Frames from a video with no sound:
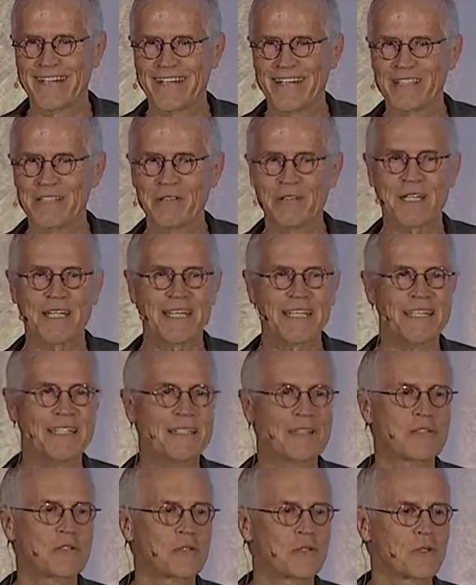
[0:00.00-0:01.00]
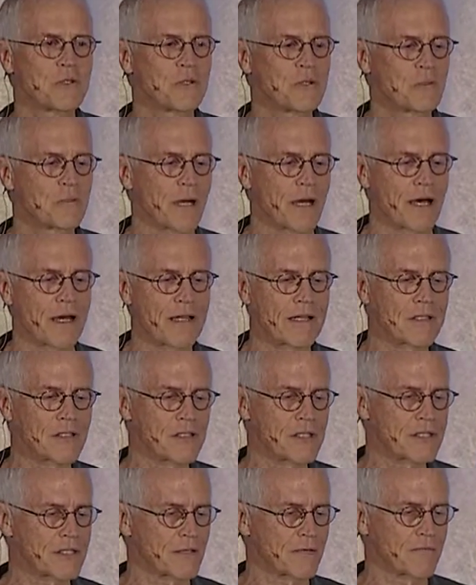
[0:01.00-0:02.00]
So again, these are two
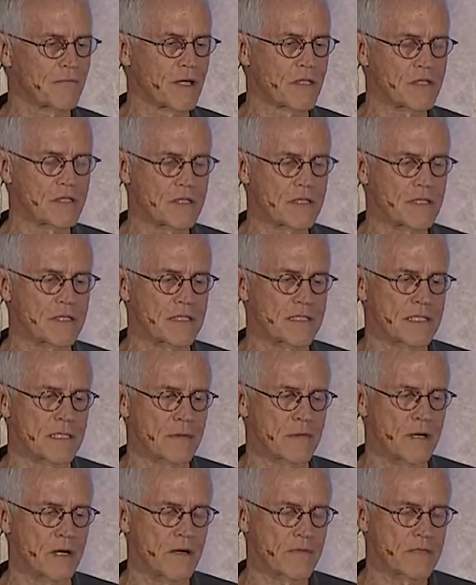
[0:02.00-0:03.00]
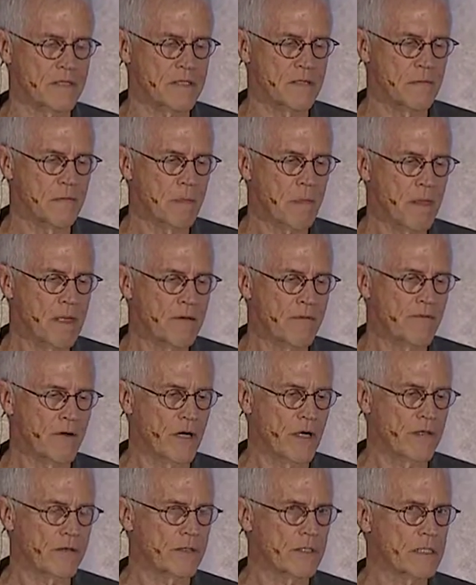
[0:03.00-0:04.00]
biologists in Russia, the Zimovs,
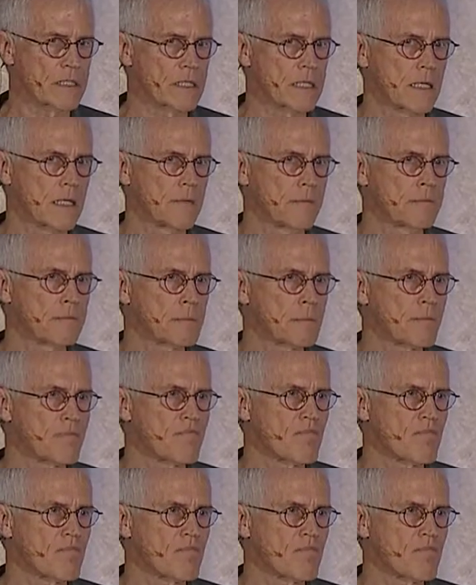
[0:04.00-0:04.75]
father and son,